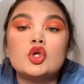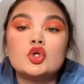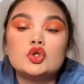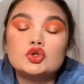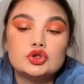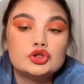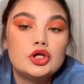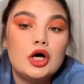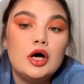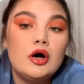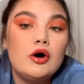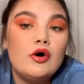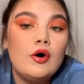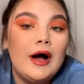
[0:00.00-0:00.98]

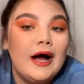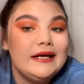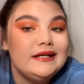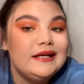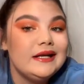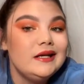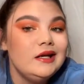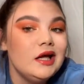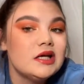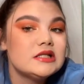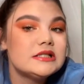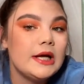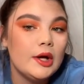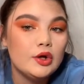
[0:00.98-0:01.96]
So I did
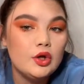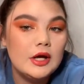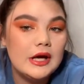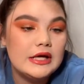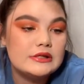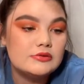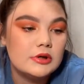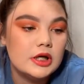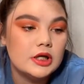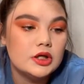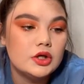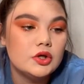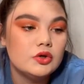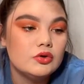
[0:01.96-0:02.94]
not tell you guys what I
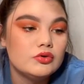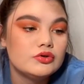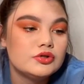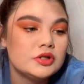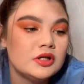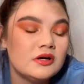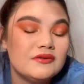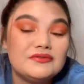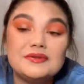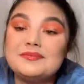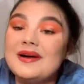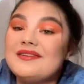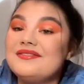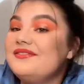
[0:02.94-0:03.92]
used for
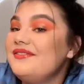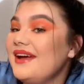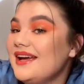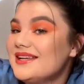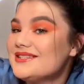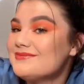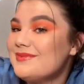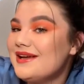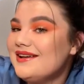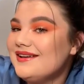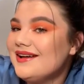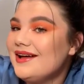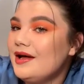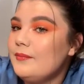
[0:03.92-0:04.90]
my face
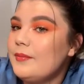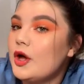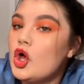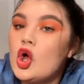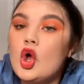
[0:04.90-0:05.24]
makeup.